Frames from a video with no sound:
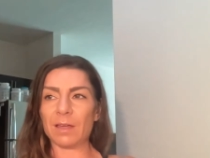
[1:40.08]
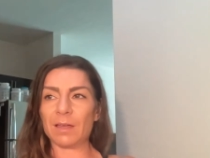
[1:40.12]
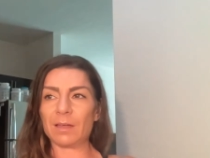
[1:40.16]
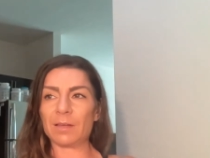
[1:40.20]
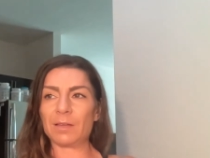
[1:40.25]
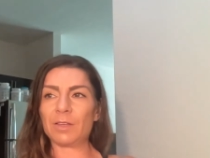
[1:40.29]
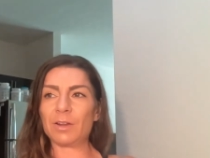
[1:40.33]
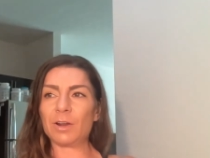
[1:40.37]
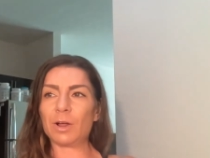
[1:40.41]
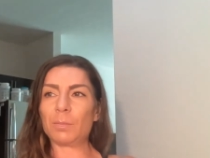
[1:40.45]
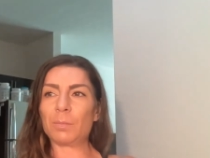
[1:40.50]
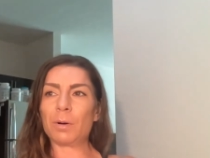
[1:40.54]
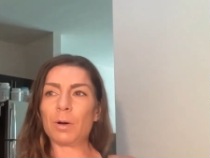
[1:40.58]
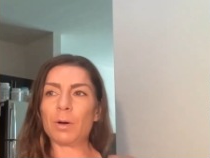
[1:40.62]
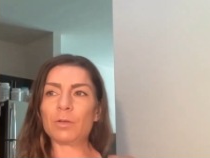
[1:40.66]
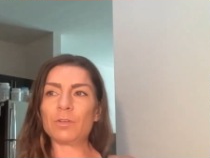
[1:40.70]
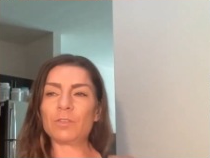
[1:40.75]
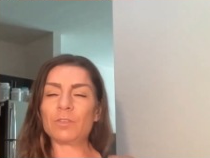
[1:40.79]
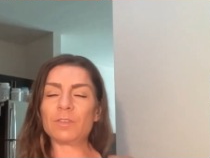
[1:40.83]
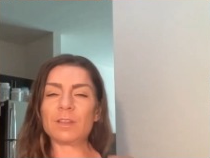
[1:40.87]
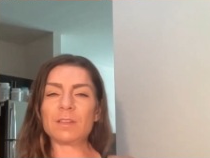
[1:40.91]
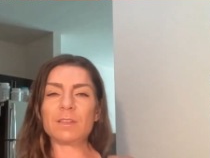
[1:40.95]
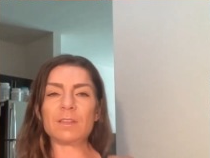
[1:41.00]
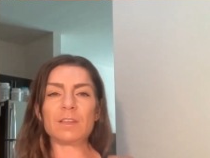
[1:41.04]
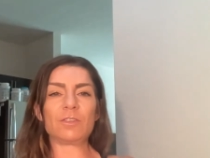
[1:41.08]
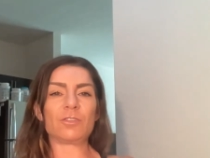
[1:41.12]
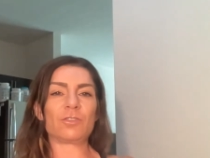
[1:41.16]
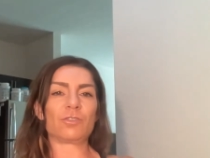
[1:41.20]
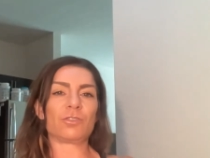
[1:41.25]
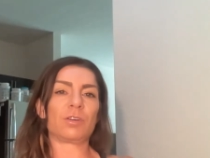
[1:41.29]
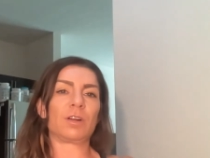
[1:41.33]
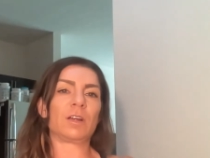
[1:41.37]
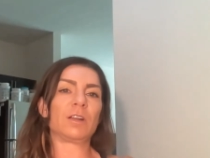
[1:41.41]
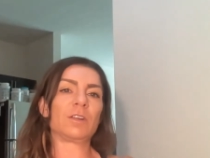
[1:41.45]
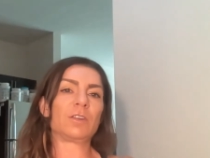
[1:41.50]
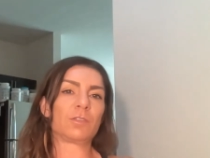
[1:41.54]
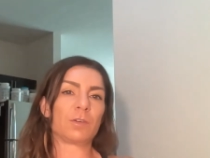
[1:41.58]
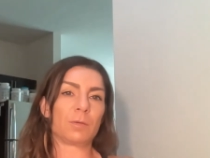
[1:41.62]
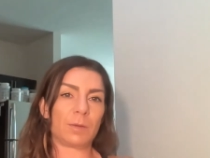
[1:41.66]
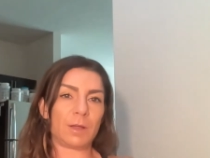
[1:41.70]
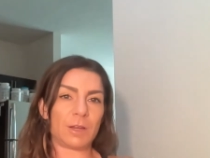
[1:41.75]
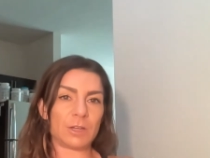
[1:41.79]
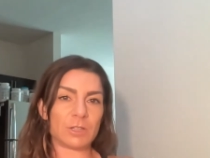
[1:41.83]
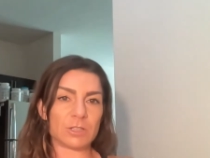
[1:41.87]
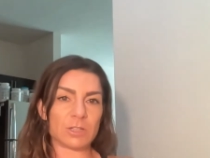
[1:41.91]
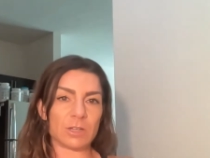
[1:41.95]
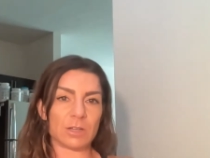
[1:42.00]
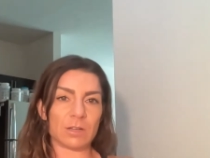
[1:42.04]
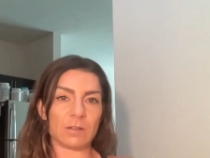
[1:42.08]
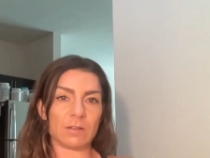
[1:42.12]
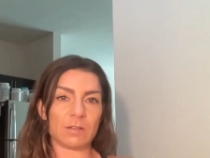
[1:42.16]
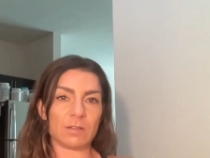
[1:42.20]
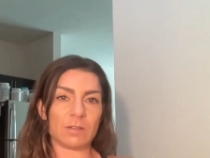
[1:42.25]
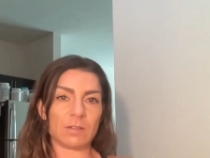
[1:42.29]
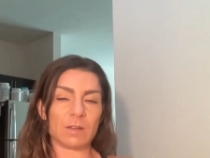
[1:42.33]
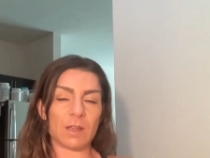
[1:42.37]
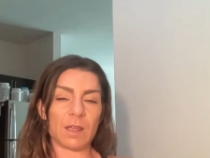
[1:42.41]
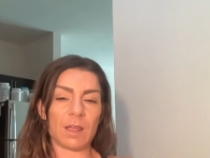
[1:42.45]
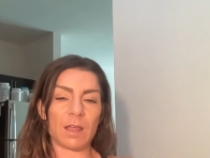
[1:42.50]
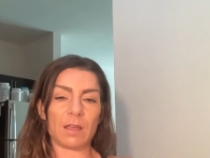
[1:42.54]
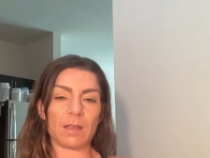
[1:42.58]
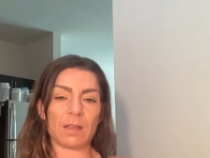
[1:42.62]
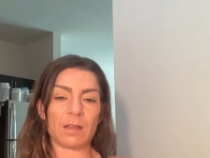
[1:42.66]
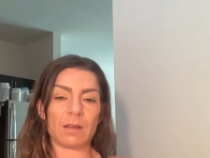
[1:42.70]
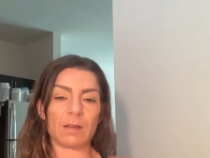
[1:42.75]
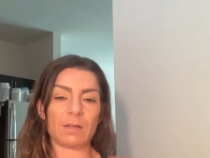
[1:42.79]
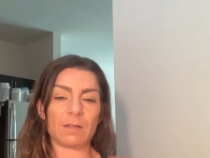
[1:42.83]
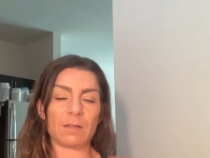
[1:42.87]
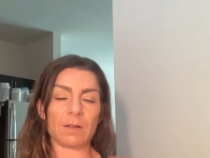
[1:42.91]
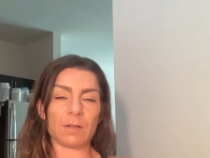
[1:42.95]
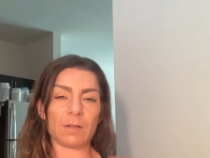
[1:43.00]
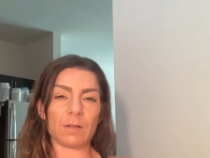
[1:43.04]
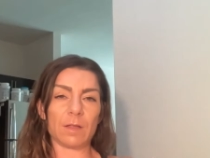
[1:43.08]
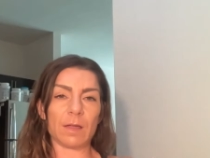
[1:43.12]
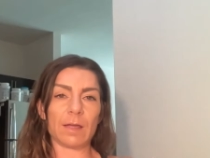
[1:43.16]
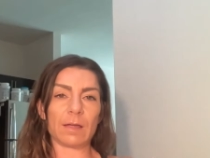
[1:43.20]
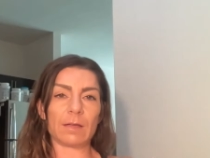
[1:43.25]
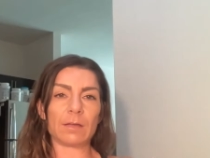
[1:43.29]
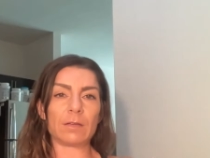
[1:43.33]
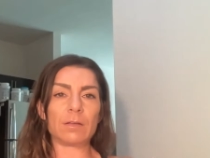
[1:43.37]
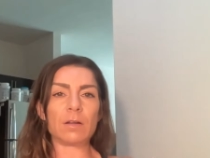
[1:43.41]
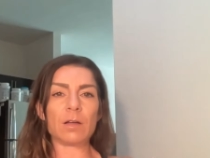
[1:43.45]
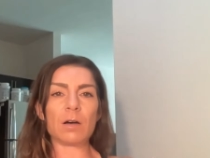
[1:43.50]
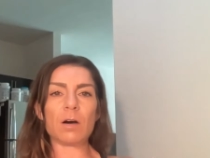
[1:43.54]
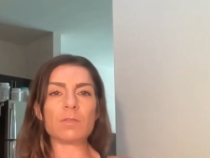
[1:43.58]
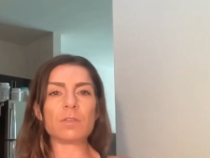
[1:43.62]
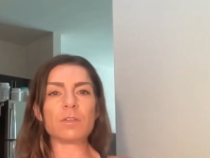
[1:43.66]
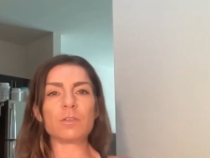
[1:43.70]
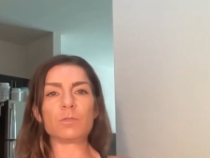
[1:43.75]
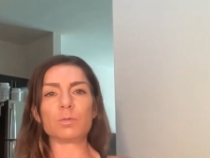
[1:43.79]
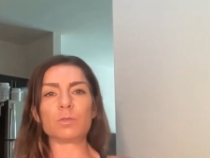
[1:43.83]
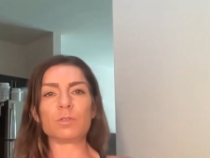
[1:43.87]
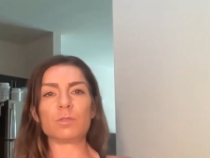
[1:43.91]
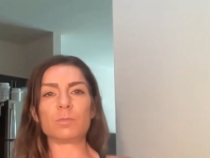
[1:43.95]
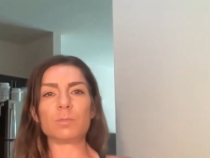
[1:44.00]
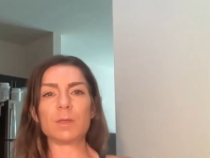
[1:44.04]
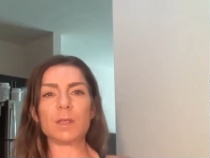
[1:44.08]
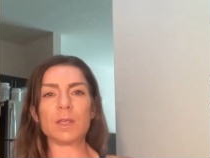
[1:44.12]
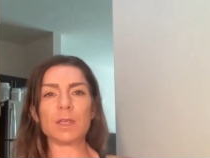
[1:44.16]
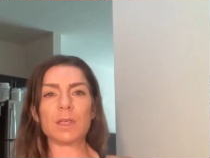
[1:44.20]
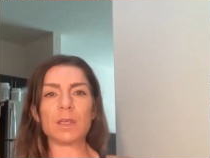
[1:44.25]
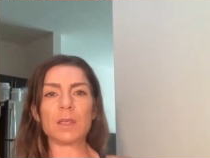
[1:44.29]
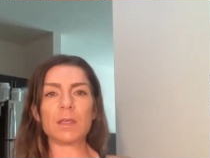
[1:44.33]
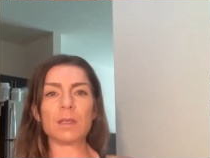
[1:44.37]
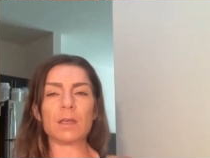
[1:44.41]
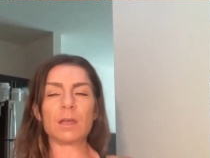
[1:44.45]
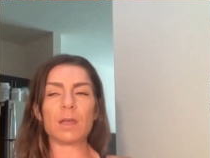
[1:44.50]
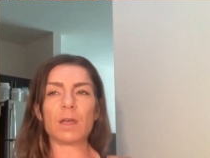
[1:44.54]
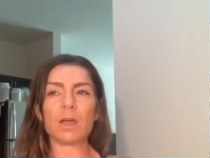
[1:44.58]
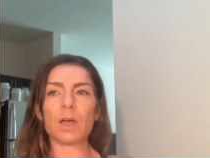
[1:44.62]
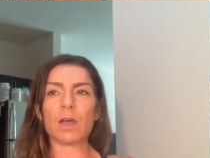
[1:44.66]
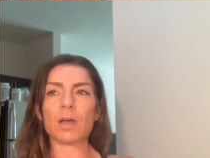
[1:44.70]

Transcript: you know, posting these transformations, and they're like, you know, this was me,